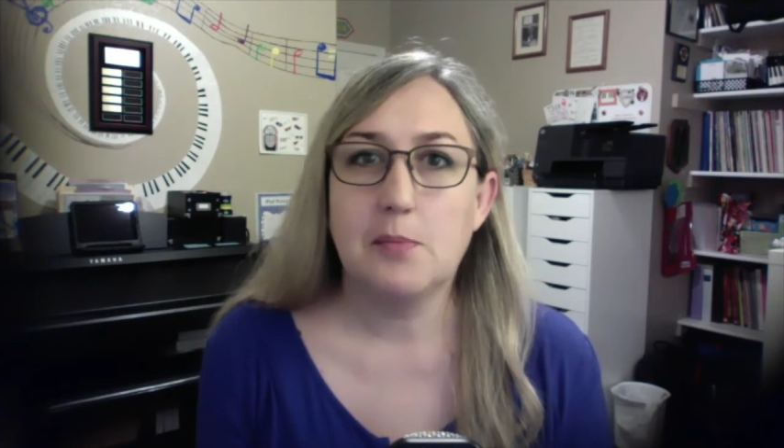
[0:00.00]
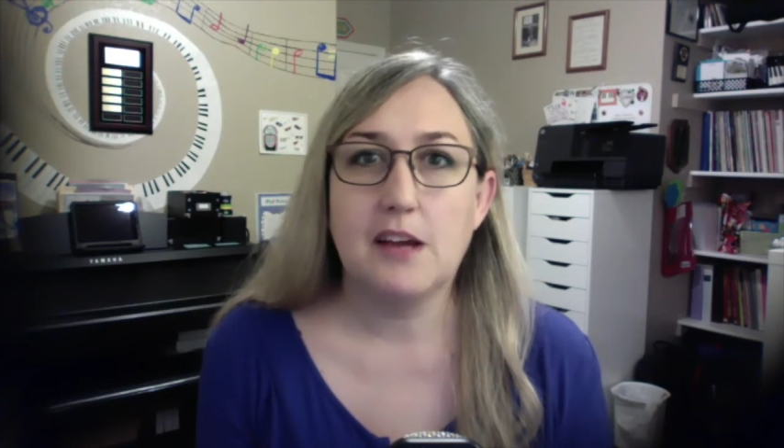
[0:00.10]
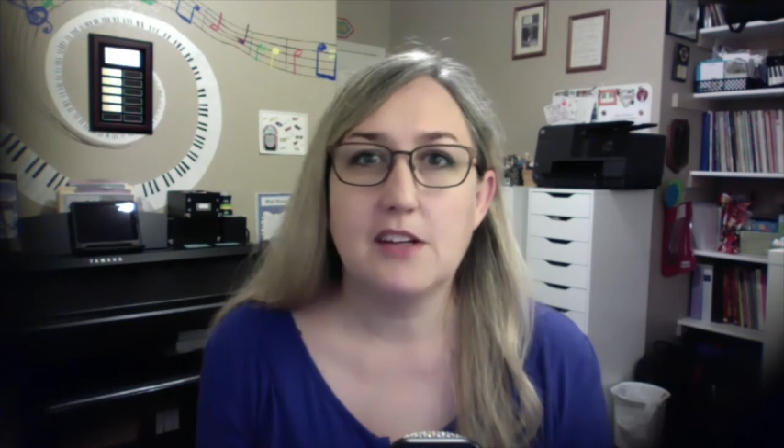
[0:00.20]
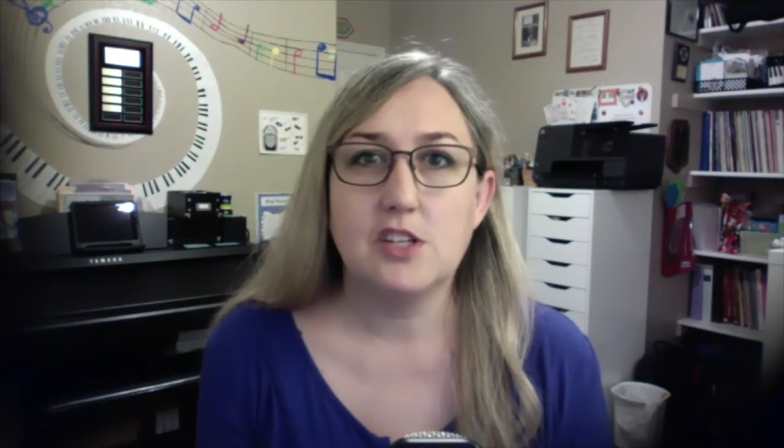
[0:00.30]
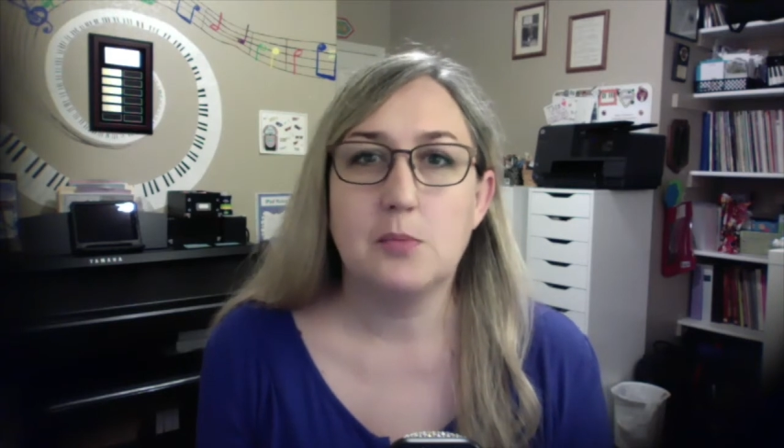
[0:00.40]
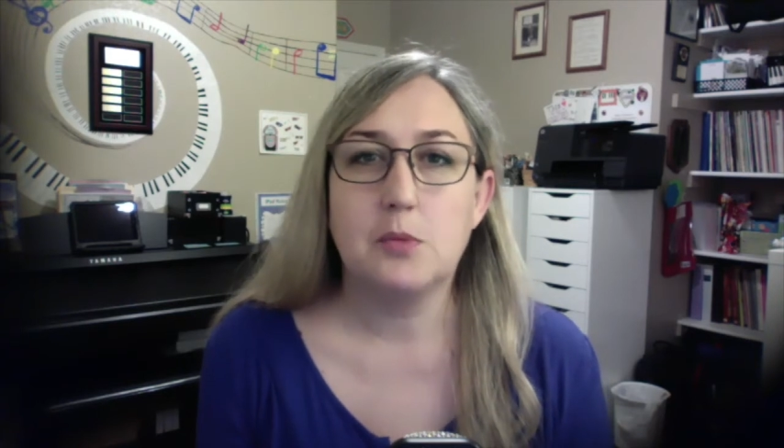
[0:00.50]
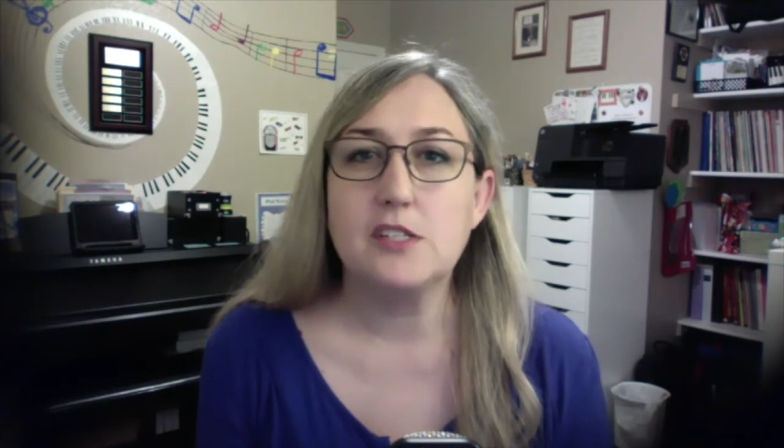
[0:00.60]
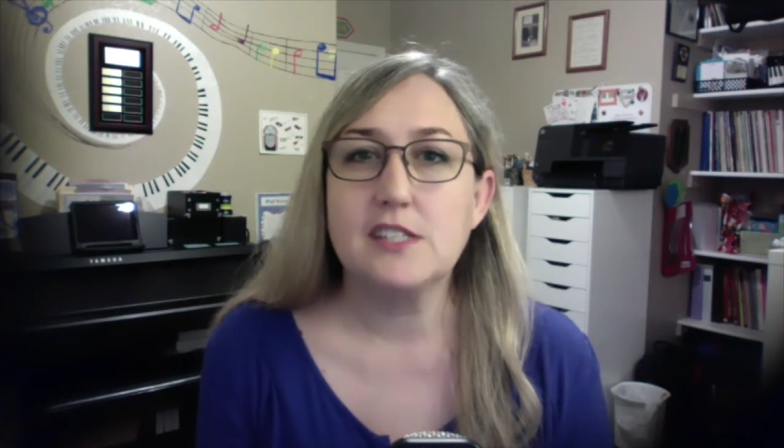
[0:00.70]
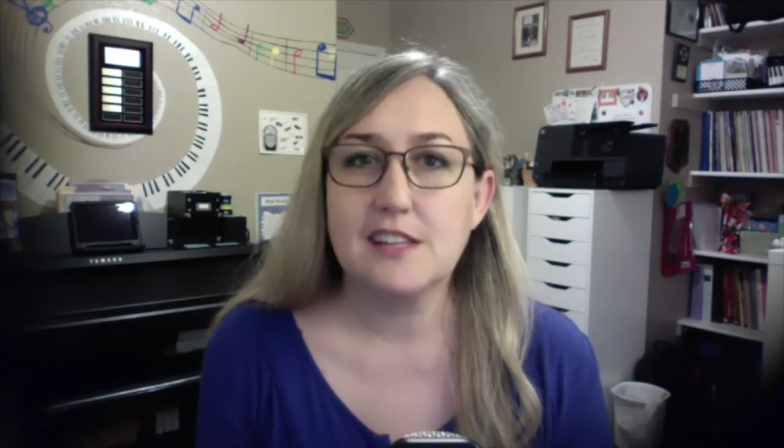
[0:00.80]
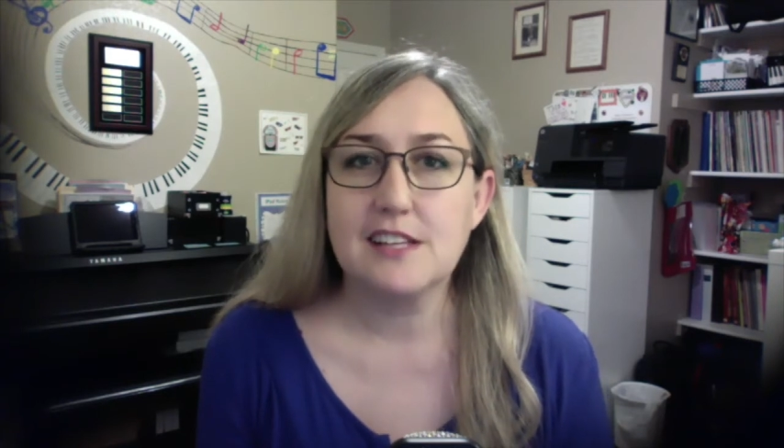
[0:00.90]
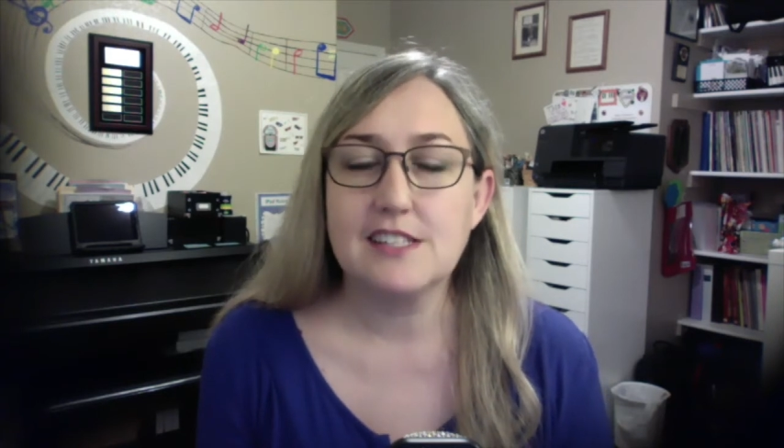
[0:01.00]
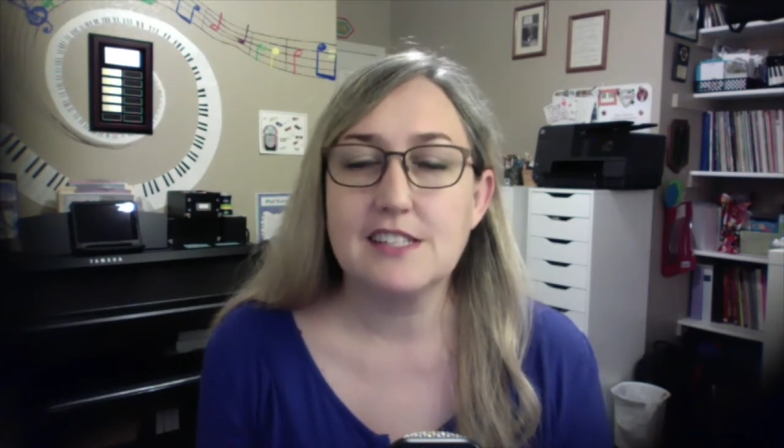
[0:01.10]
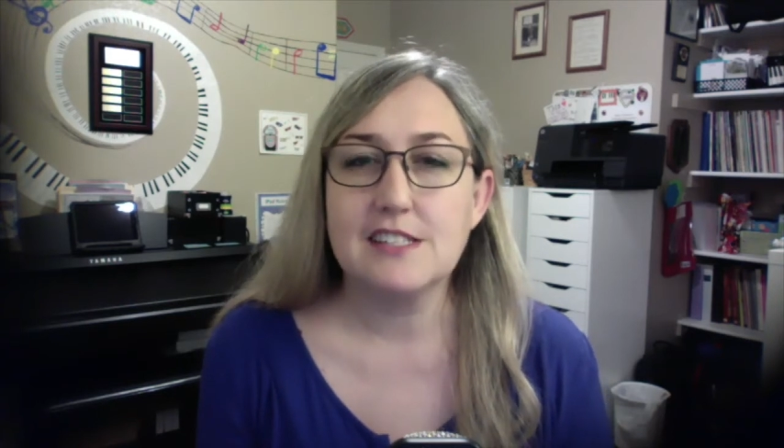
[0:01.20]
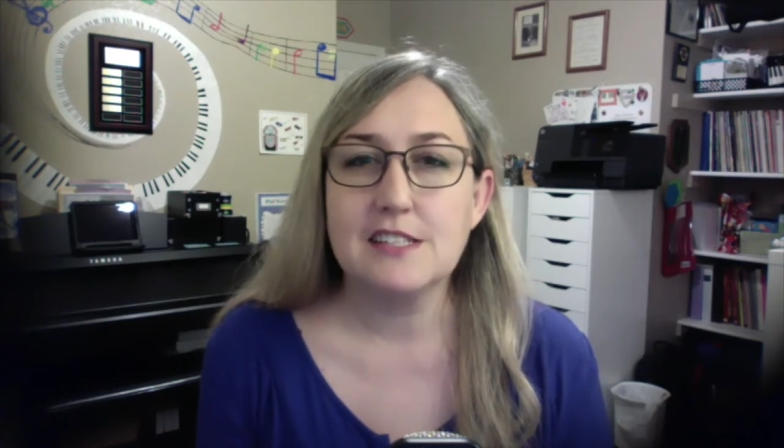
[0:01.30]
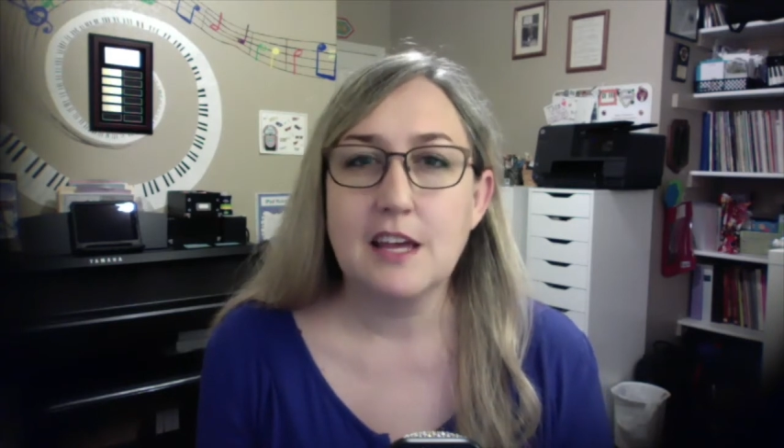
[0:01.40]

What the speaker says: back to in-person lessons.